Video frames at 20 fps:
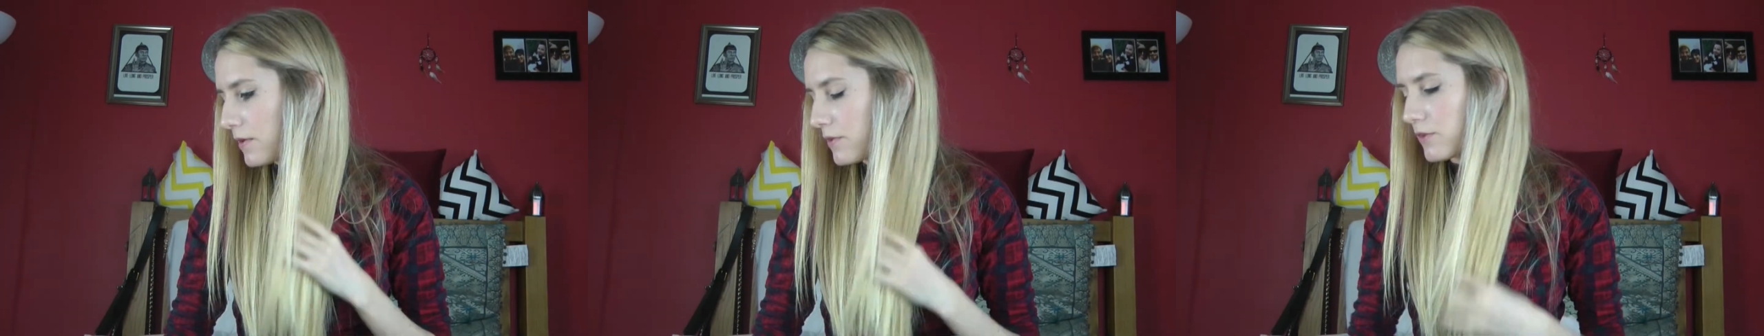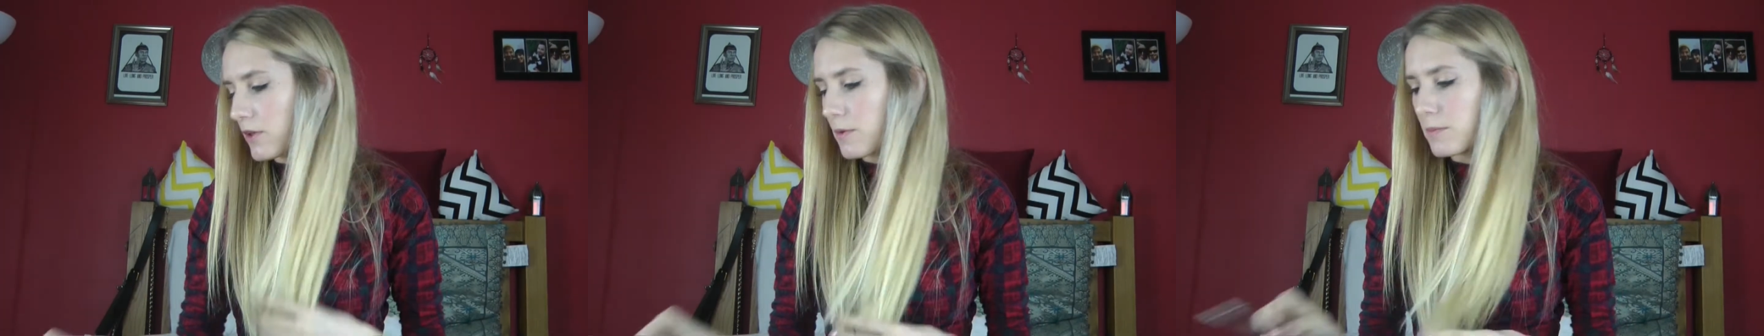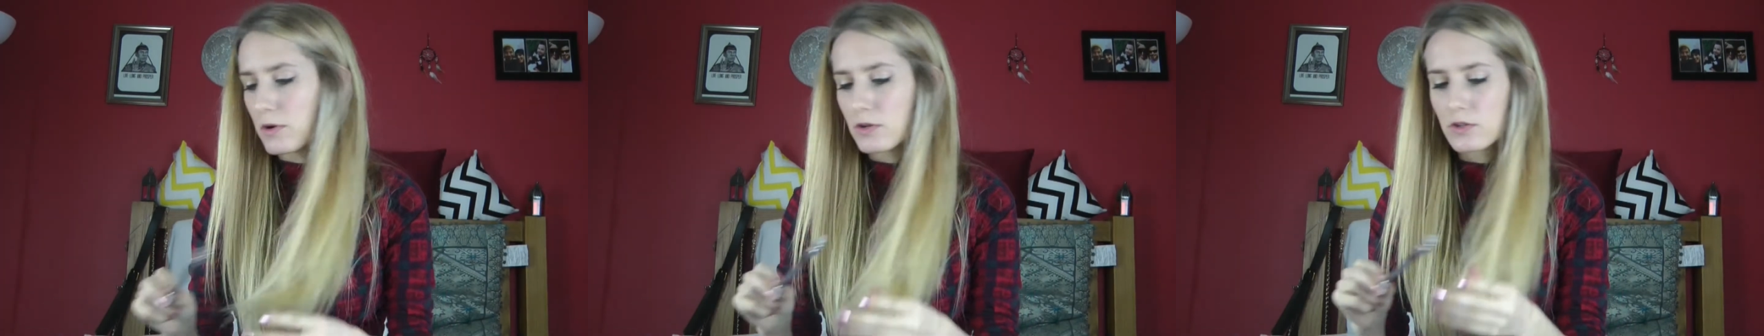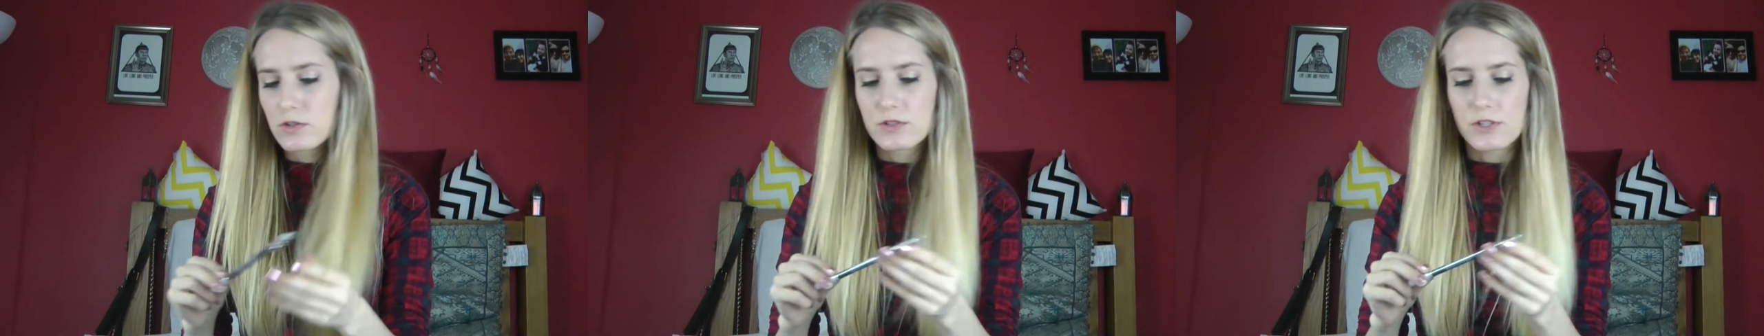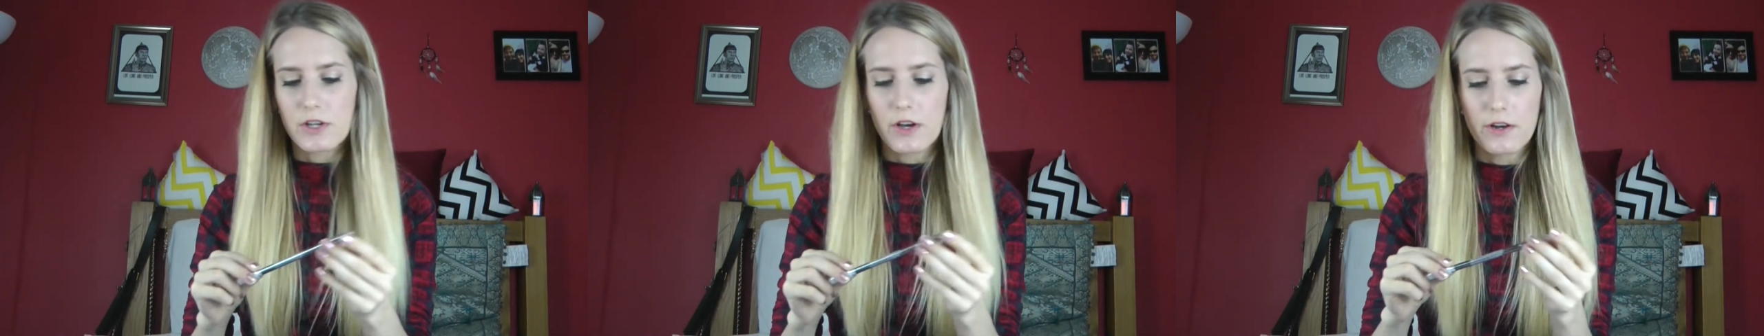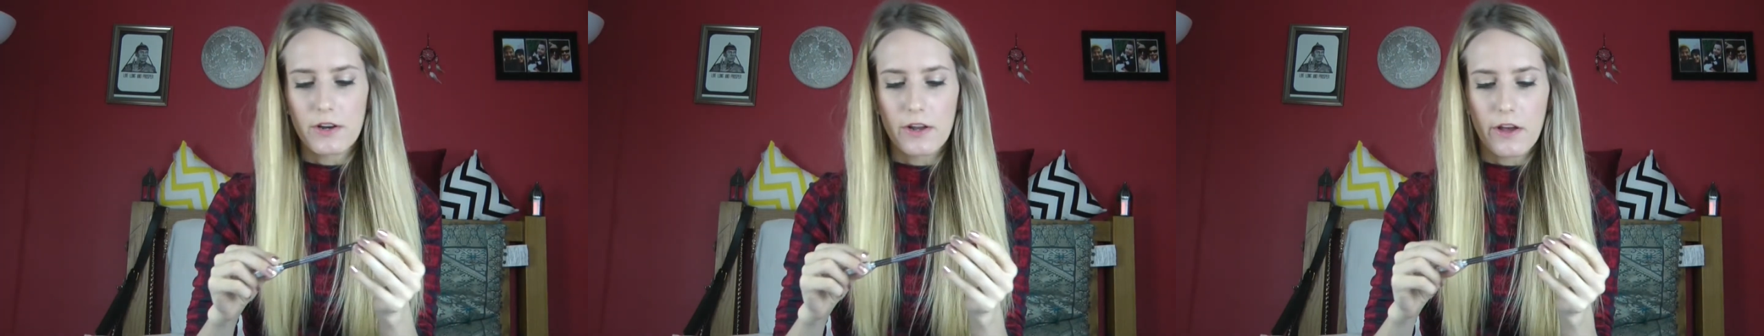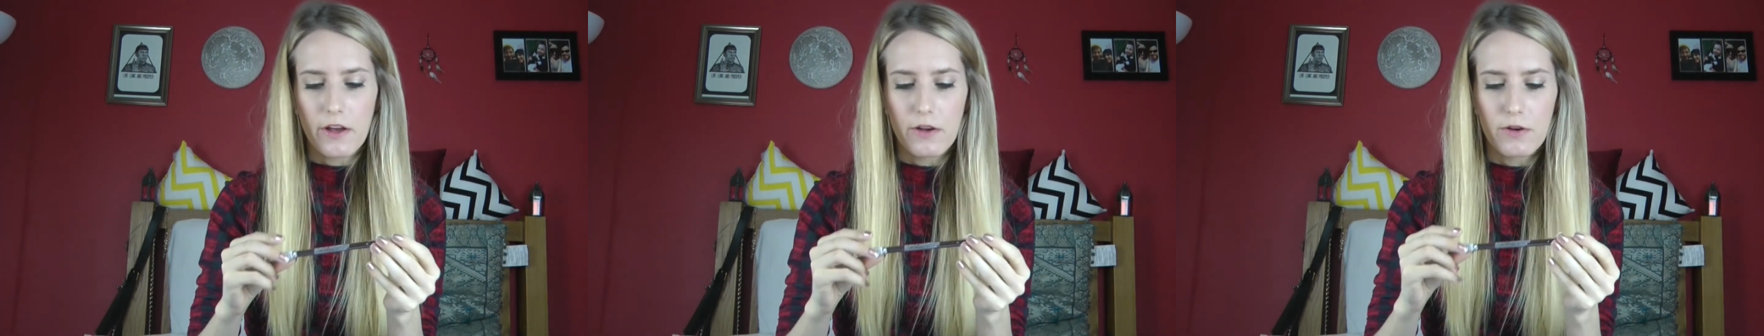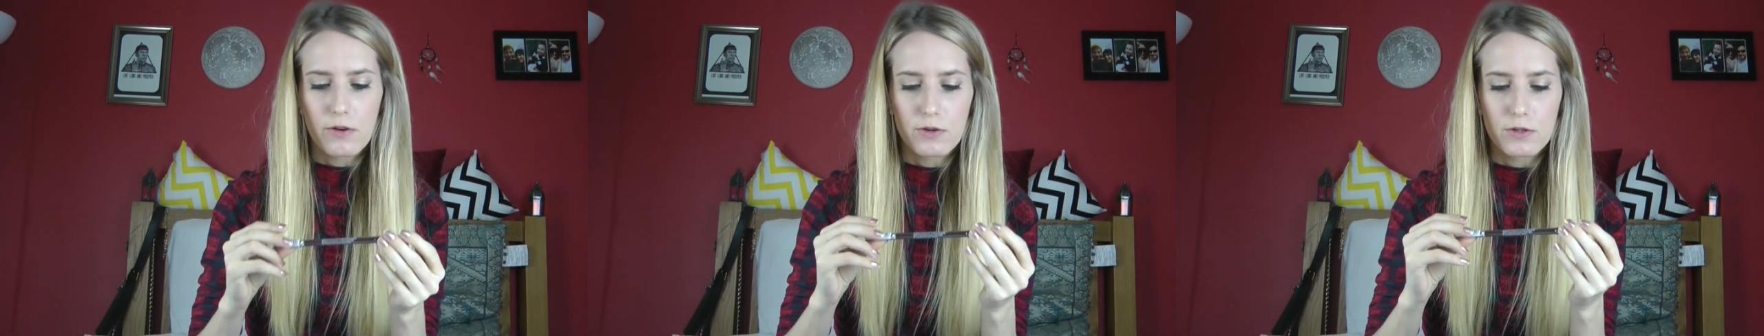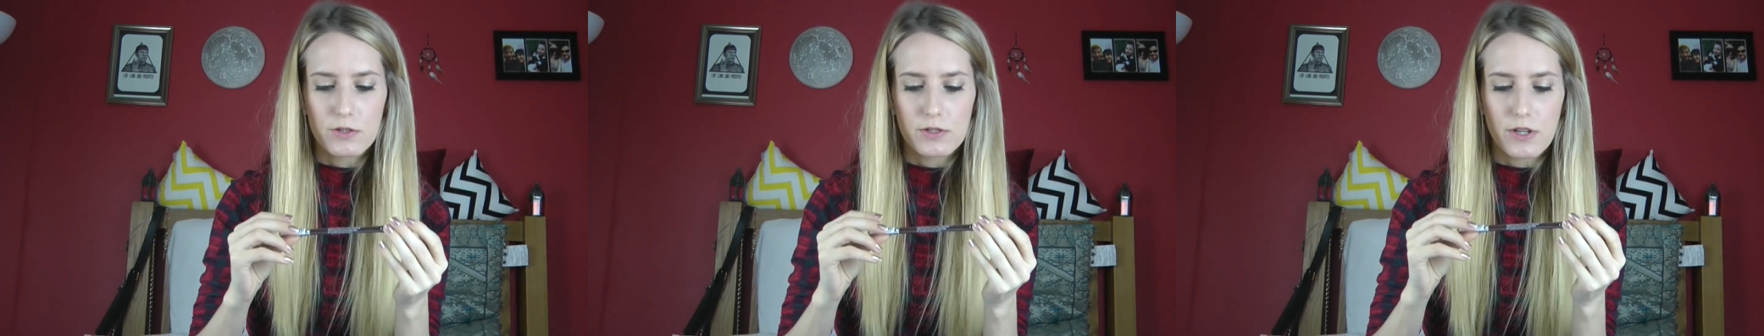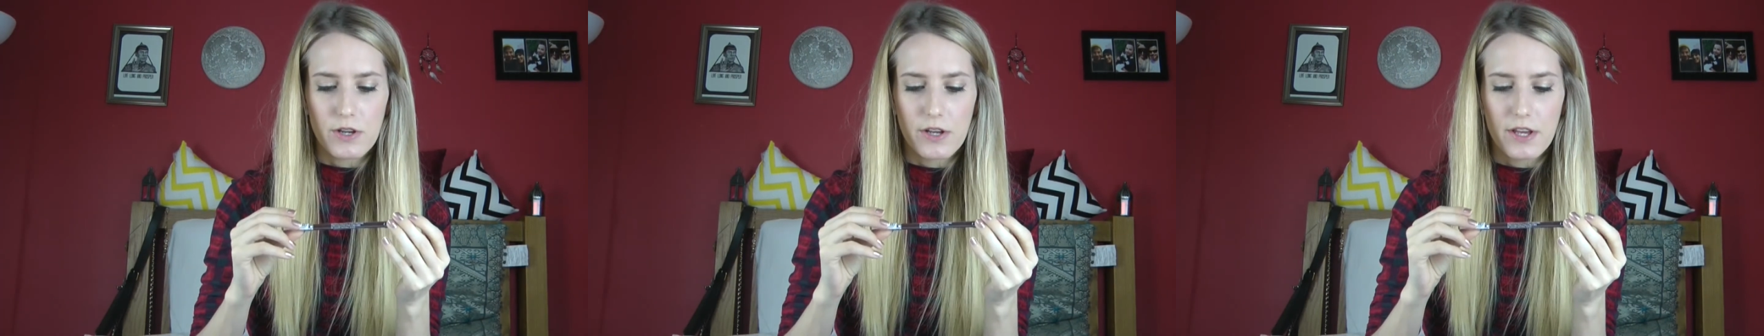So Model Zone
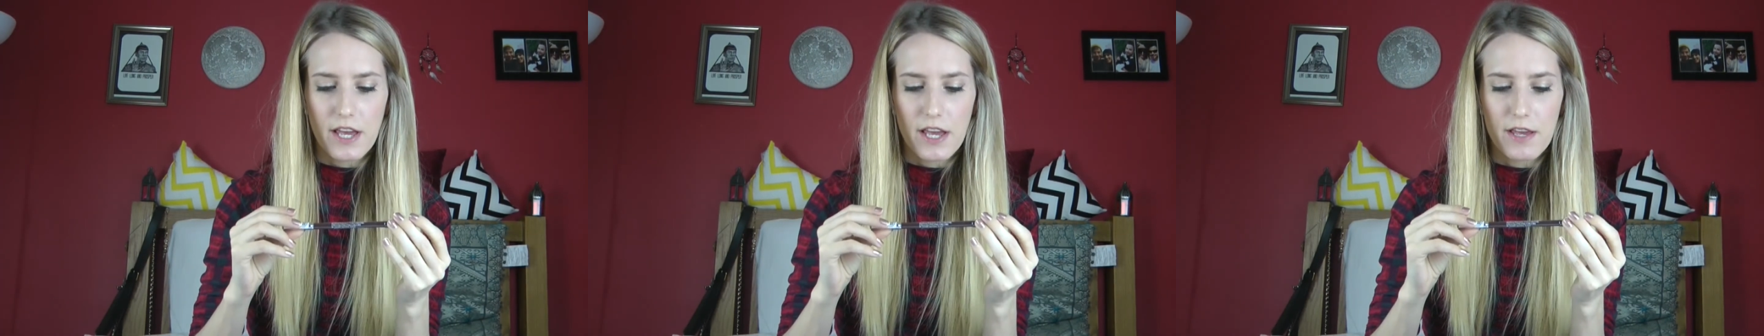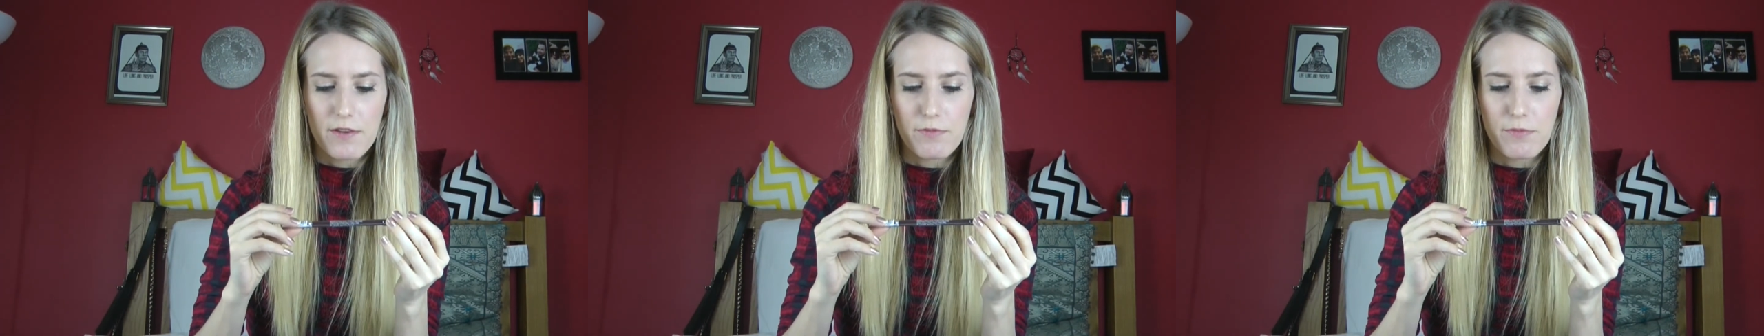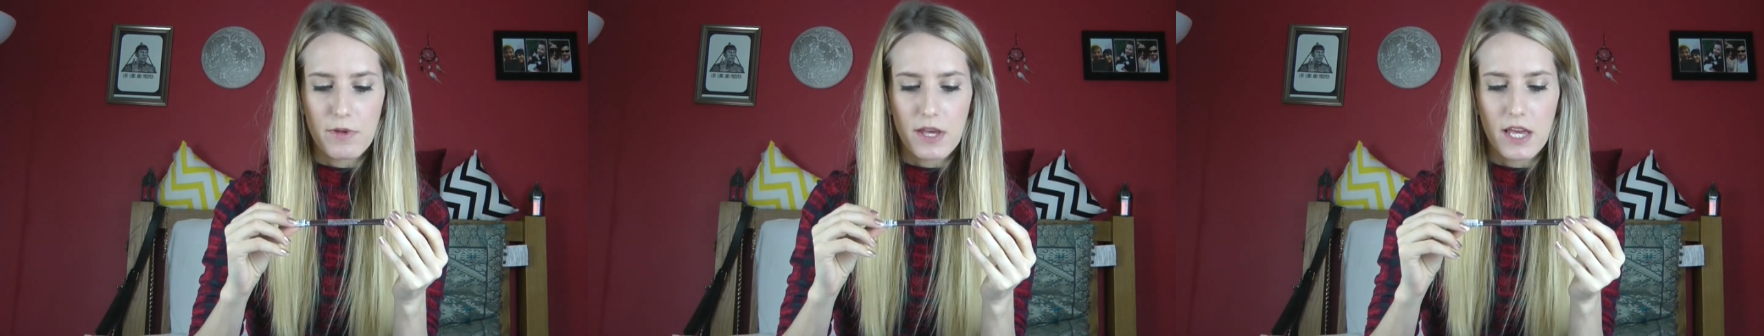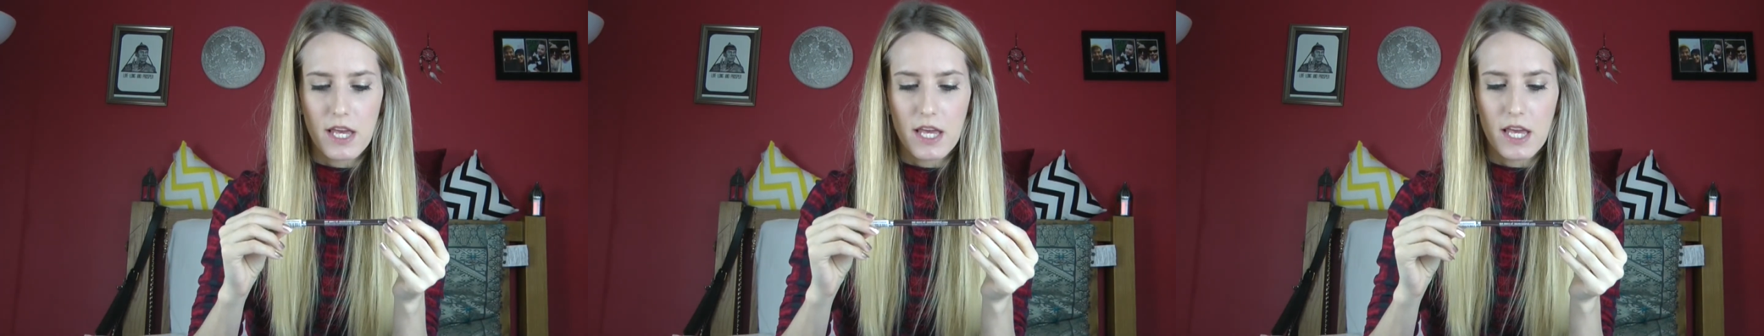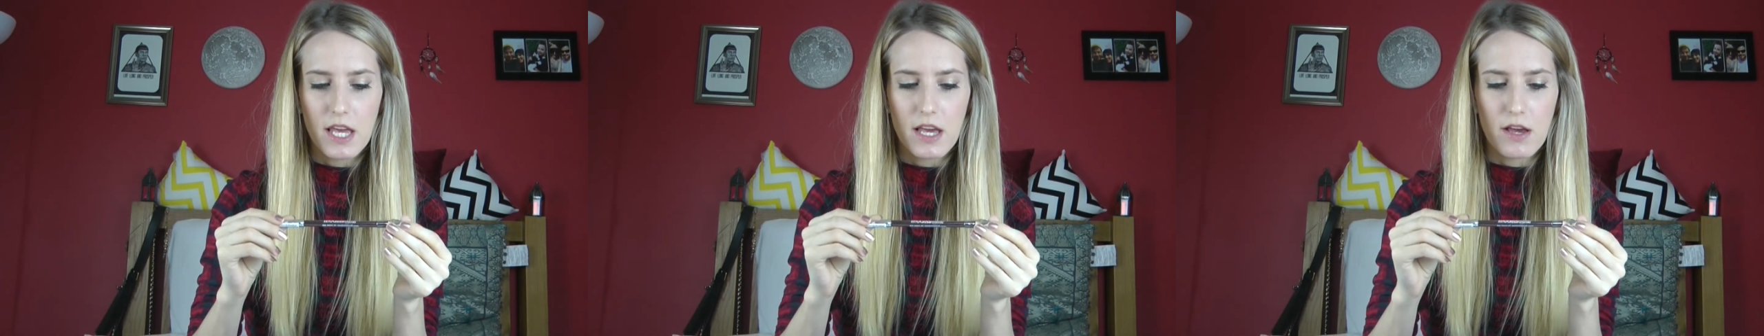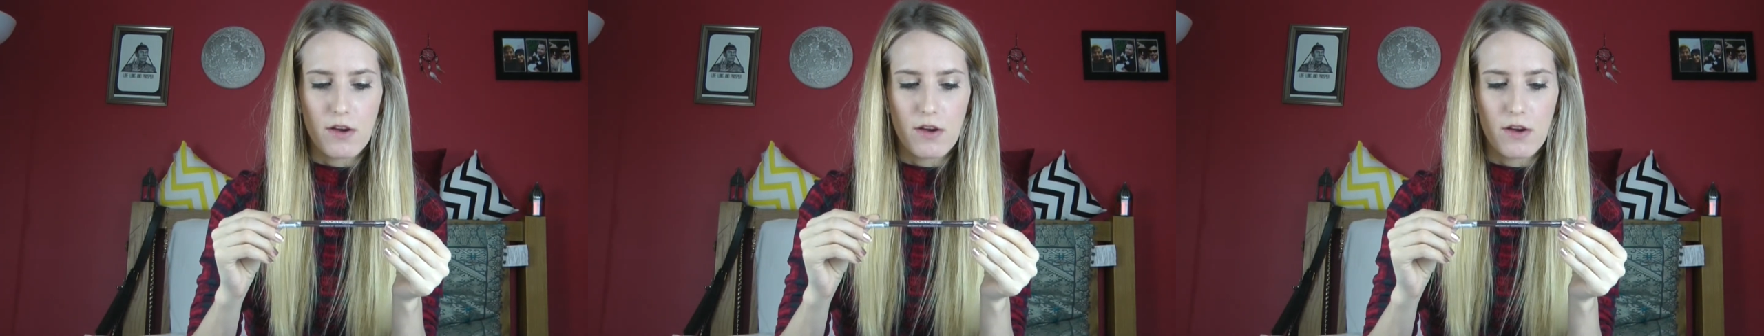also gave me